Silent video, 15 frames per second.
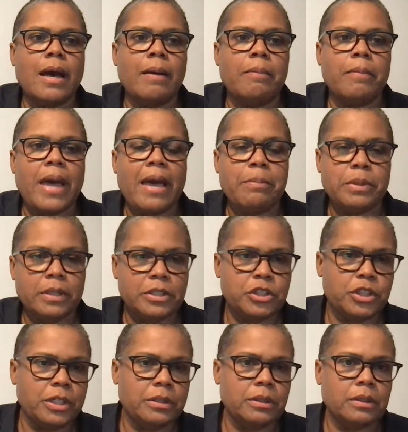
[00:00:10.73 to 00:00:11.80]

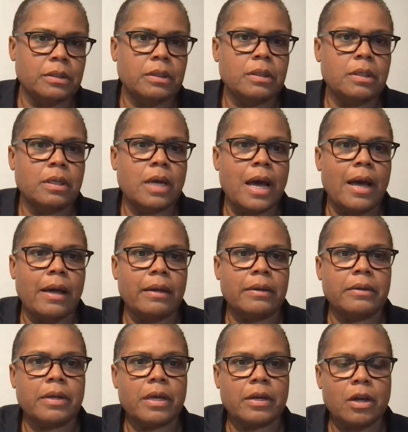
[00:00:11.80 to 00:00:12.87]
Abolition
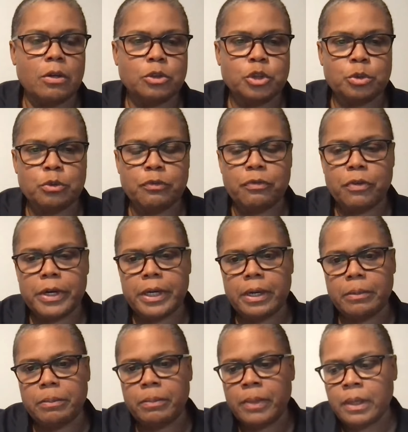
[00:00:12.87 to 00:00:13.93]
Cultural
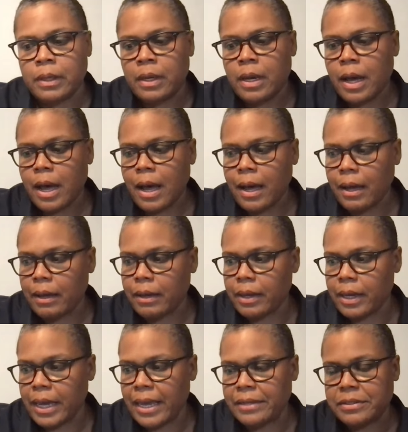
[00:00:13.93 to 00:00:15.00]
Freedom
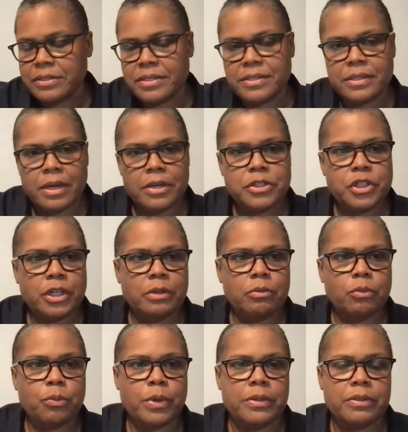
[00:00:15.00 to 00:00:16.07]
in
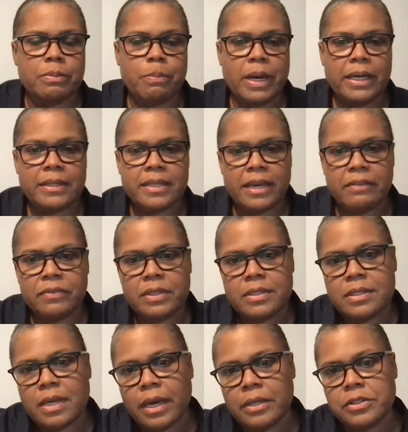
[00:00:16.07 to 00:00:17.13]
discussion with Mike
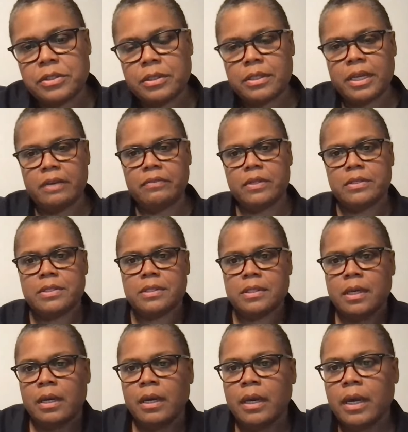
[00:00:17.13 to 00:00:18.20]
Davis, Angela
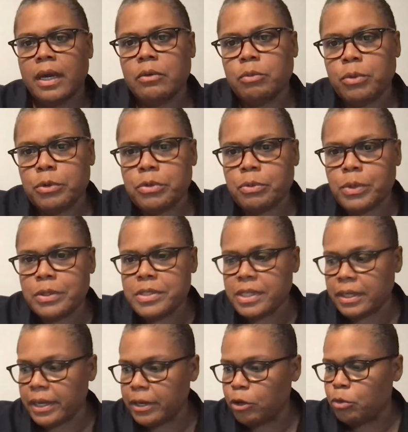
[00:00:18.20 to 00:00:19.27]
Davis, and Ruth
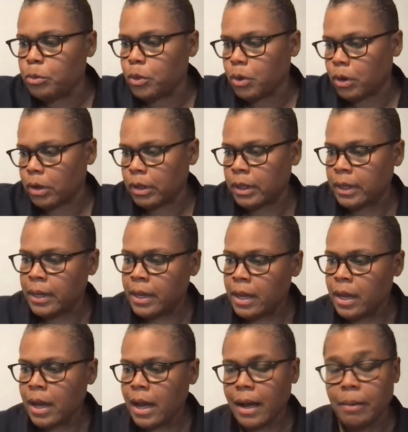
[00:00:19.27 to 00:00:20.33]
Wilson Gilmore.
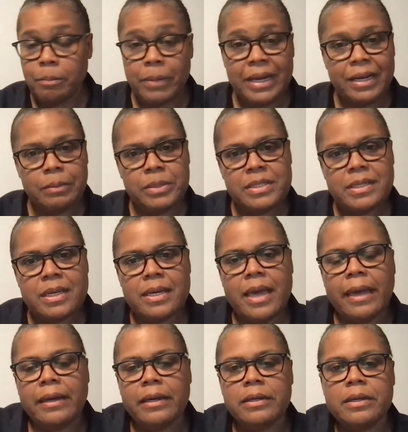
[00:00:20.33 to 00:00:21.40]
My name is
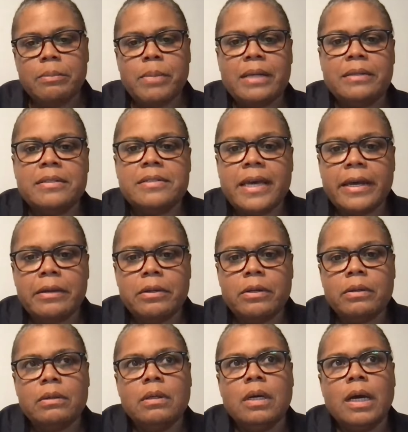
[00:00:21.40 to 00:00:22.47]
Keeanga-Yamahtta
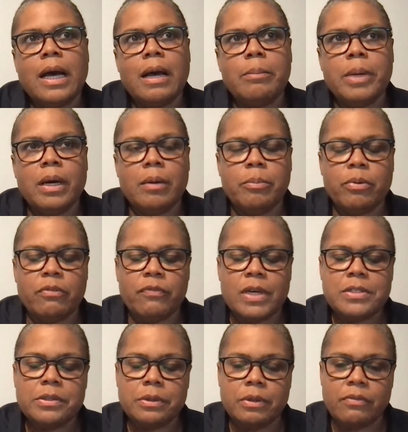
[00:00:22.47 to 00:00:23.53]
Taylor. I'm a
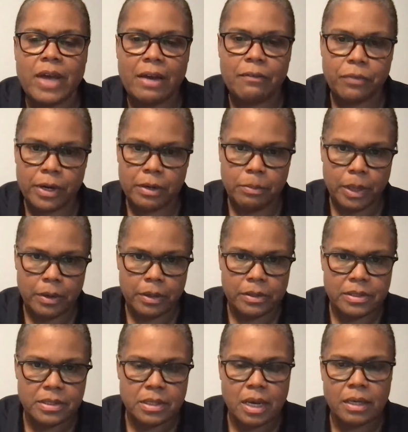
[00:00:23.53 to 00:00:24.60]
professor of African
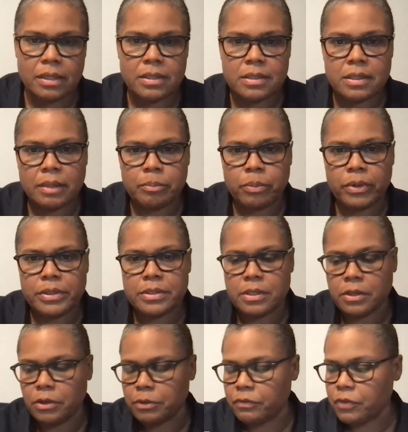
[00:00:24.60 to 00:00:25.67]
American Studies at
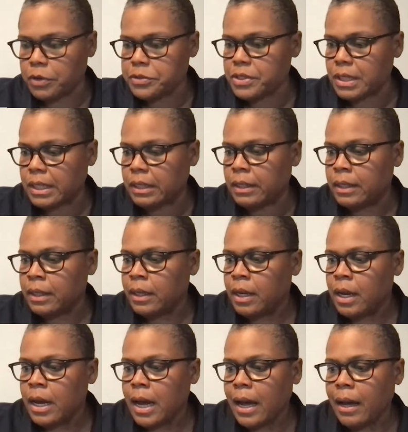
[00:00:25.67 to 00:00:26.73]
Princeton University,
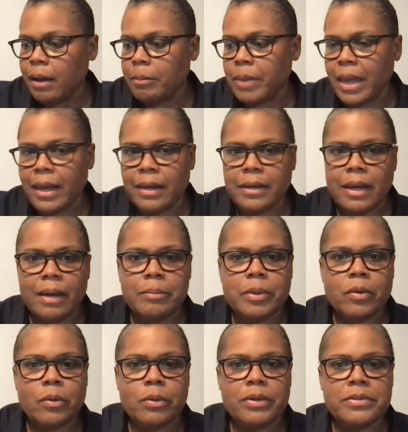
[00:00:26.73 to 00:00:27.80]
and I'm
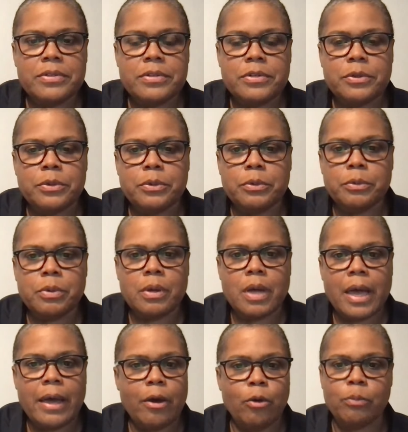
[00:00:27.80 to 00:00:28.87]
going to
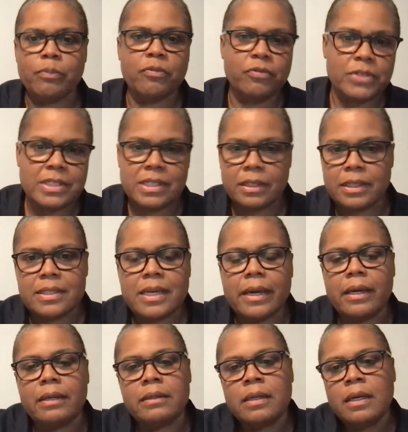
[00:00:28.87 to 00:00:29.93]
help
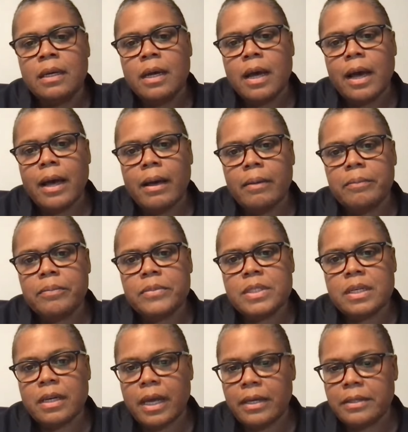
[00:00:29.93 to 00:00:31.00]
facilitate
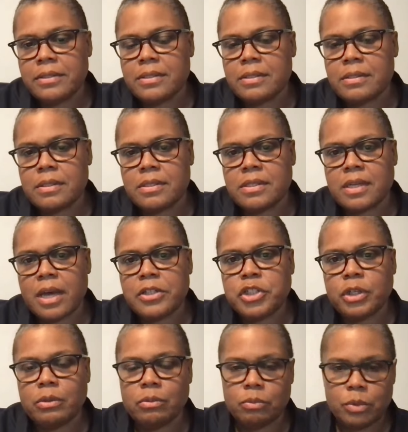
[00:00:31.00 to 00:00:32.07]
tonight's
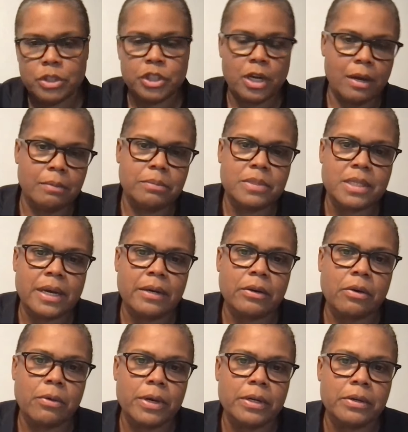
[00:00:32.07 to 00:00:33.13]
discussion, which comes at
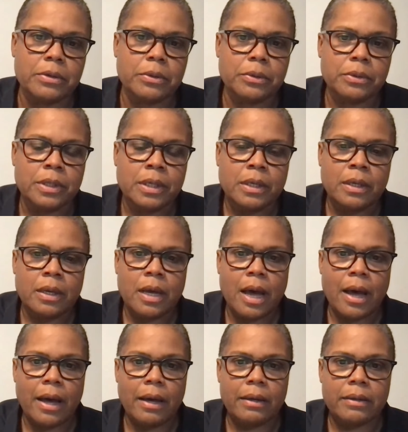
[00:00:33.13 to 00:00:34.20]
a critical
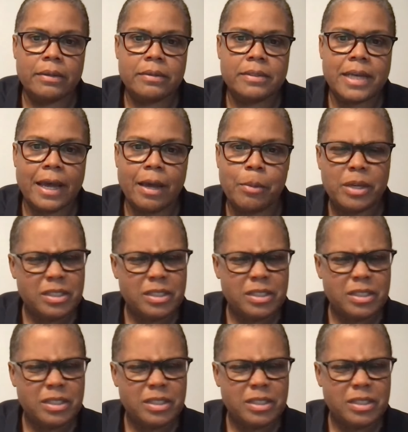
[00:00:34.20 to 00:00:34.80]
time.